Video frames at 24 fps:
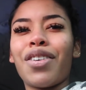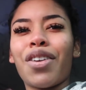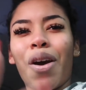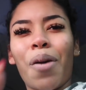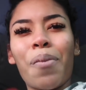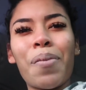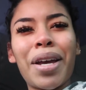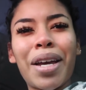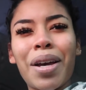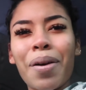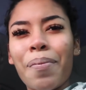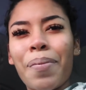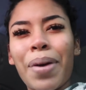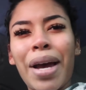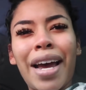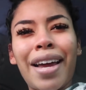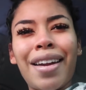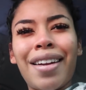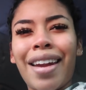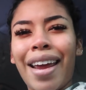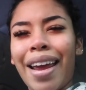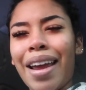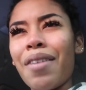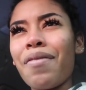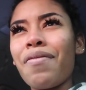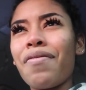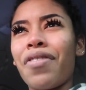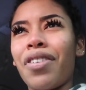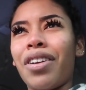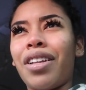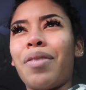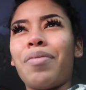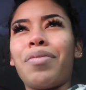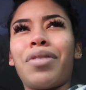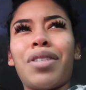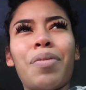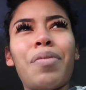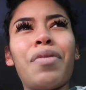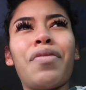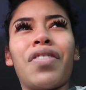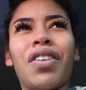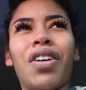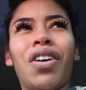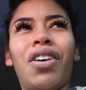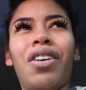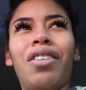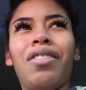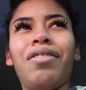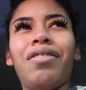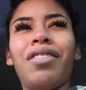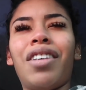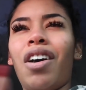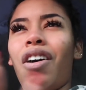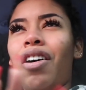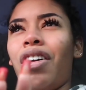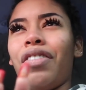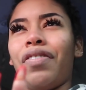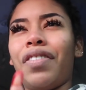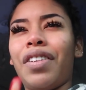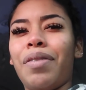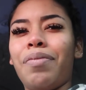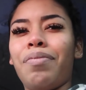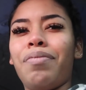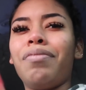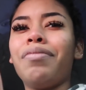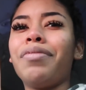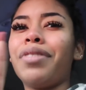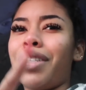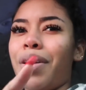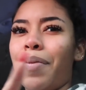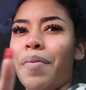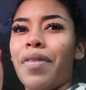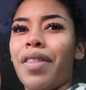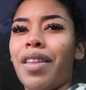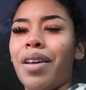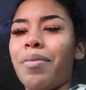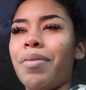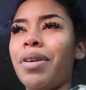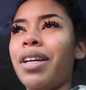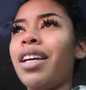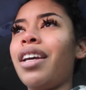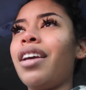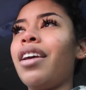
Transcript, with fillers: y'all make a bad name for them. Some of y'all, not all of them, some of them